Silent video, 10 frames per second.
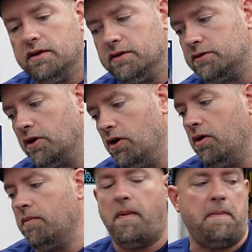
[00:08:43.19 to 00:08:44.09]

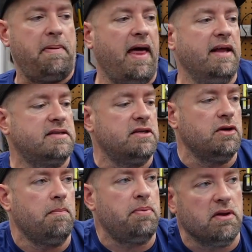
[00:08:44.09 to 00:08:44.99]
So my plan is to
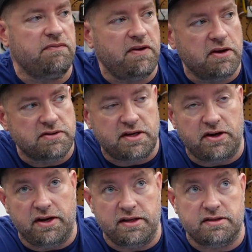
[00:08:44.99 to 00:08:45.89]
do a build video
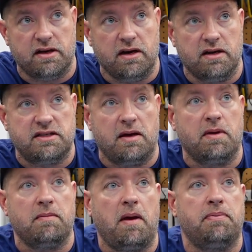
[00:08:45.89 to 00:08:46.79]
series on
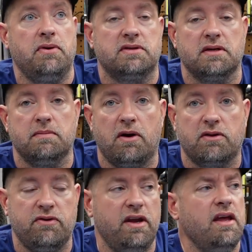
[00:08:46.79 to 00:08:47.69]
assembling my Prusa
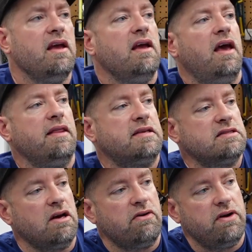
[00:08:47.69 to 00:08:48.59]
Mark III, and this
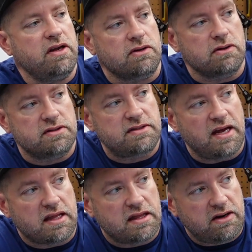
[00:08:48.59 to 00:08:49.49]
is already old
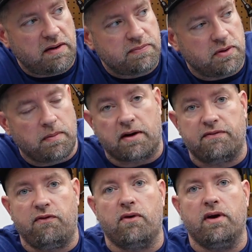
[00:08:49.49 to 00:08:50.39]
tech. They're up to a Mark
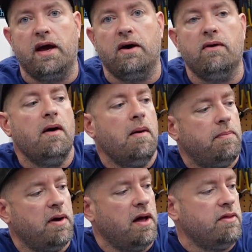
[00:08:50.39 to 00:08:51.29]
IV now,
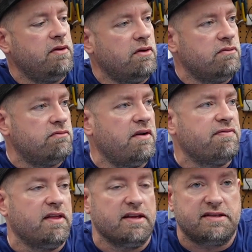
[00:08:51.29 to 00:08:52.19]
but they're
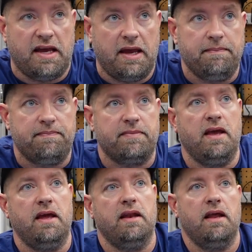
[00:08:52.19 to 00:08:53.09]
roughly the same.
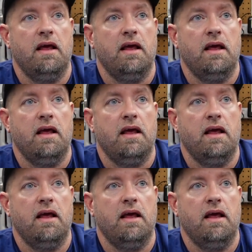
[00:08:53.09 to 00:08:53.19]
And